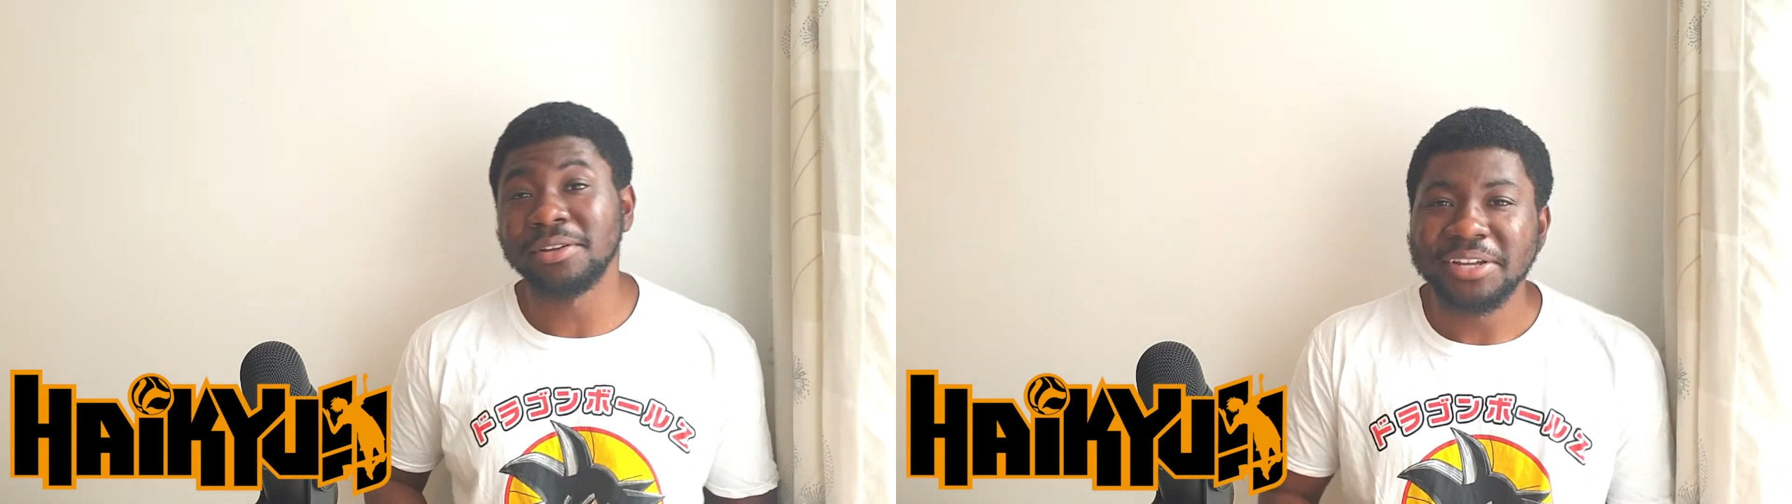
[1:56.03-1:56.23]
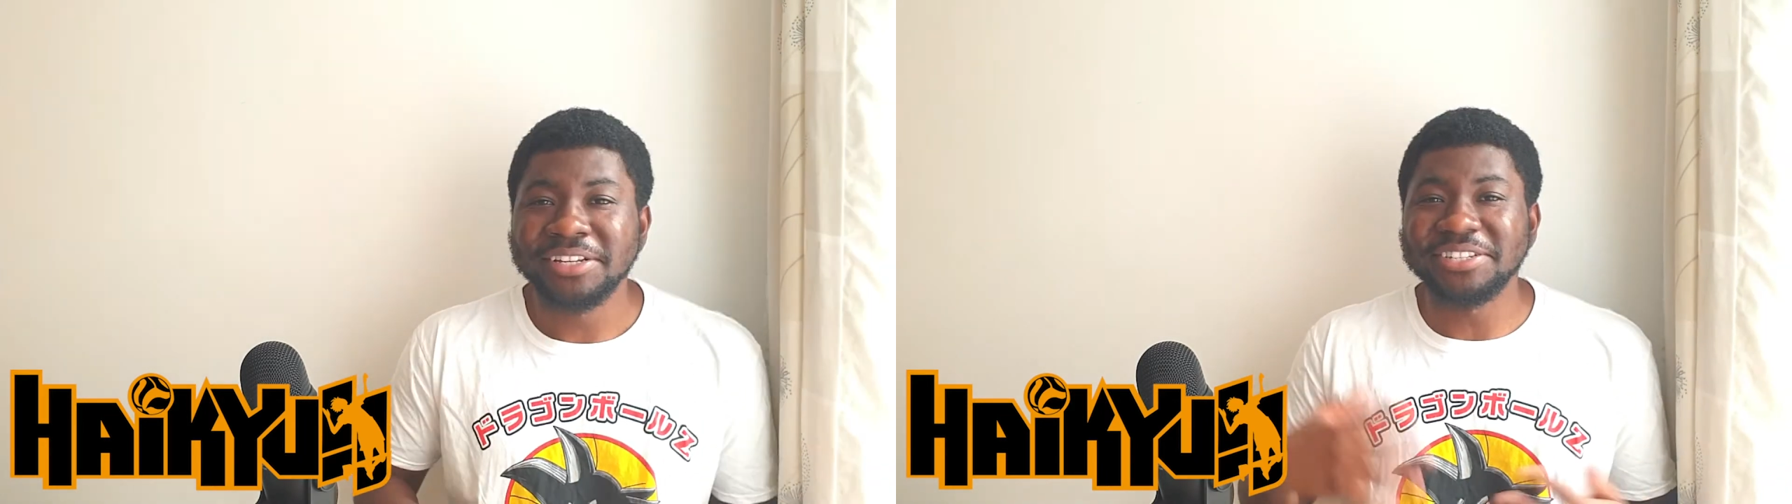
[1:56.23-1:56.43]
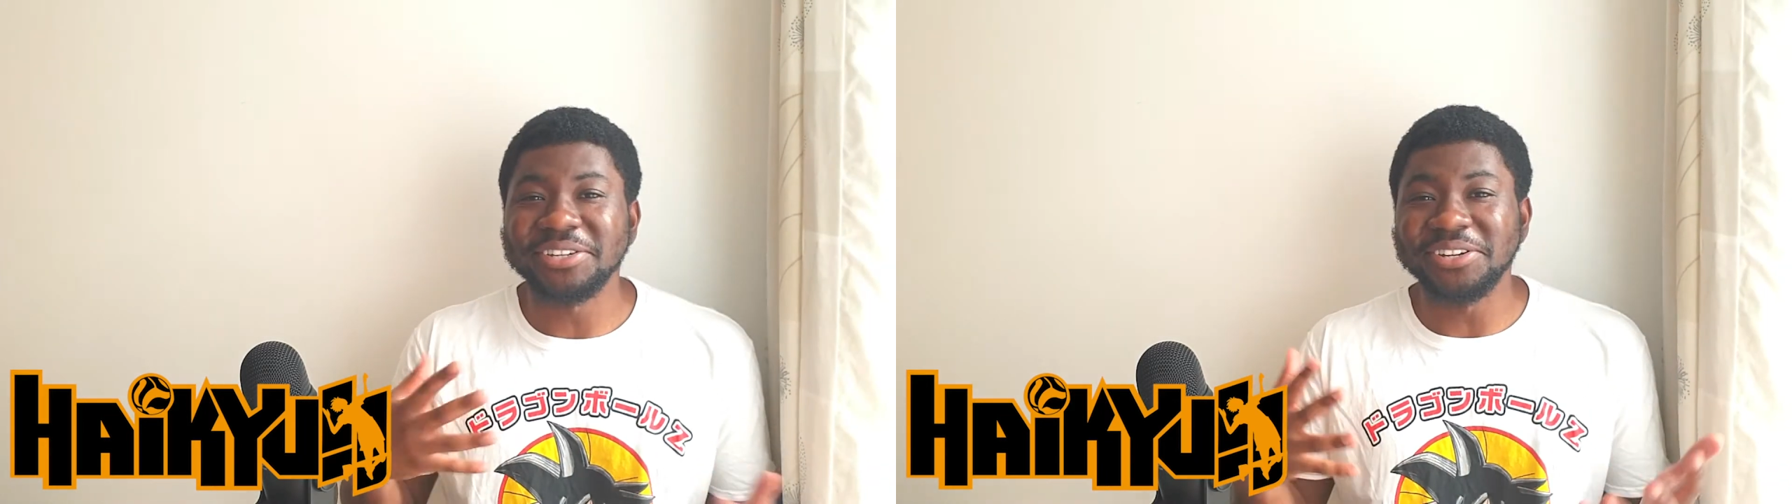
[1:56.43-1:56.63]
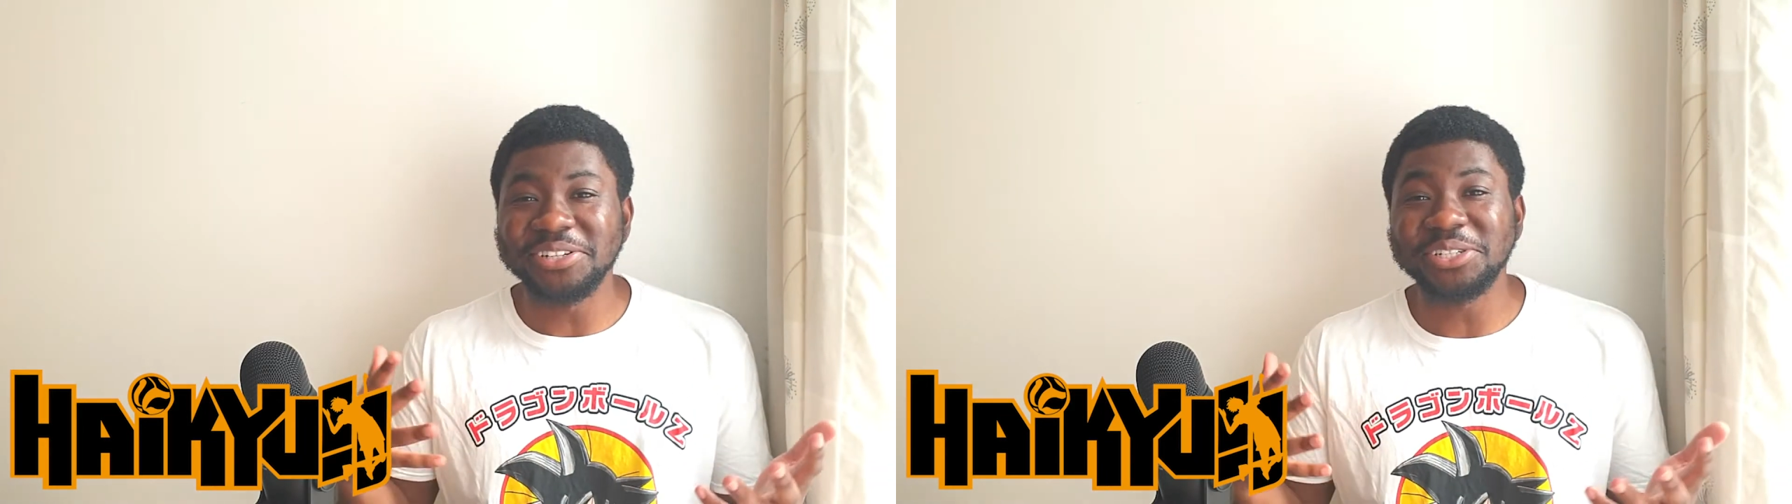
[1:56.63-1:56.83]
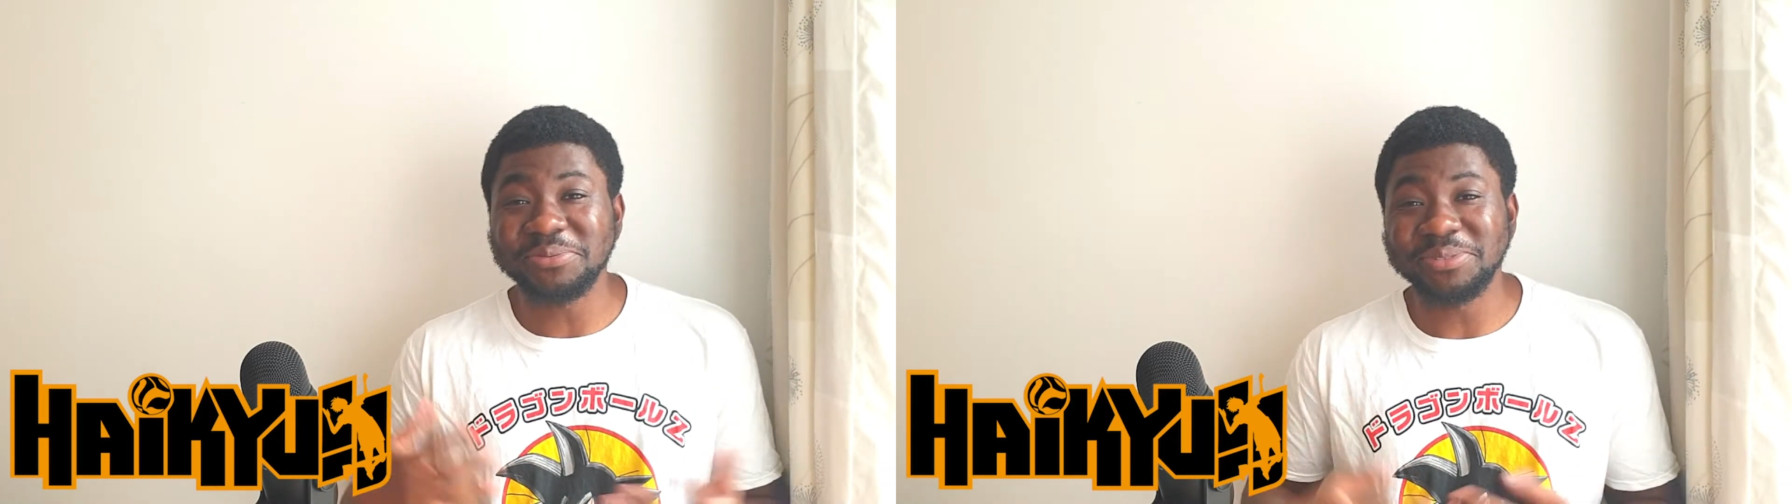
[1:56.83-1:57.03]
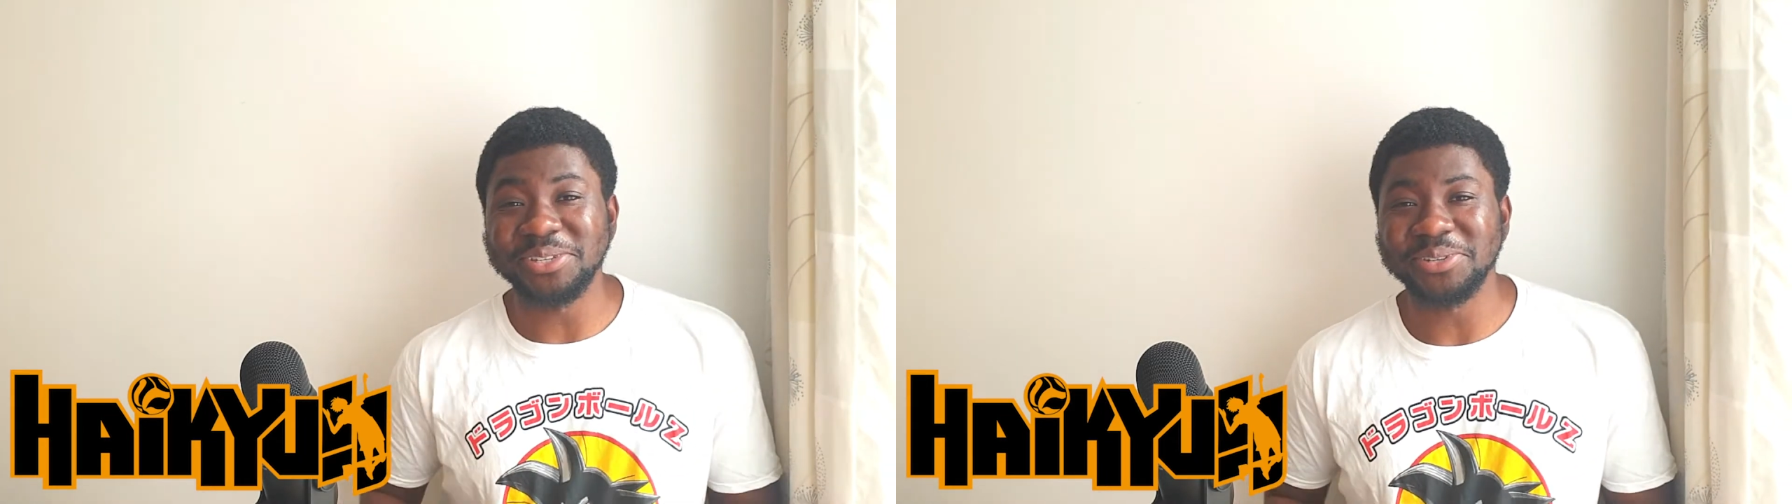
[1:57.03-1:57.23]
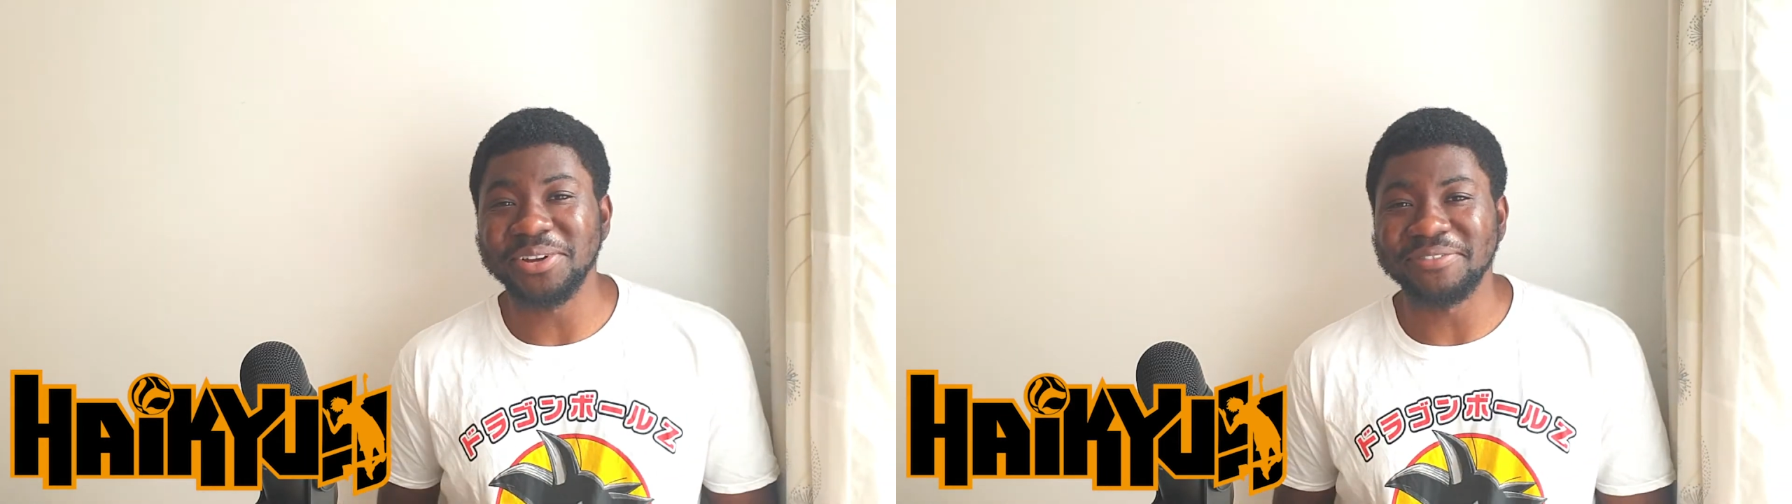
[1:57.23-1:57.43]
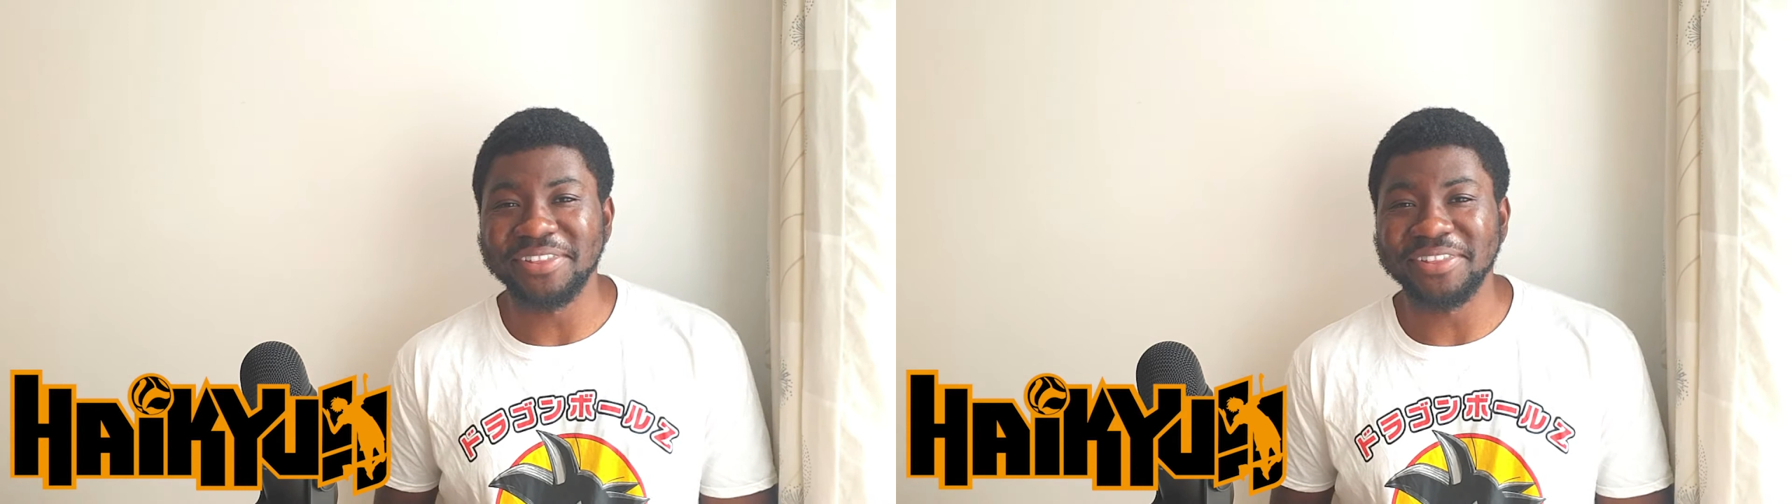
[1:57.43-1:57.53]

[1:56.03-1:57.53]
So good job to Suga for